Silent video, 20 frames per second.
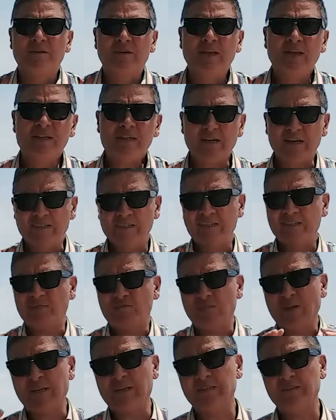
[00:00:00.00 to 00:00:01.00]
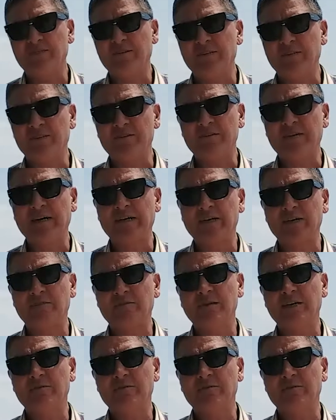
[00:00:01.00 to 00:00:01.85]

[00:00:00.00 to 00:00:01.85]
Glass lines is a relatively new category.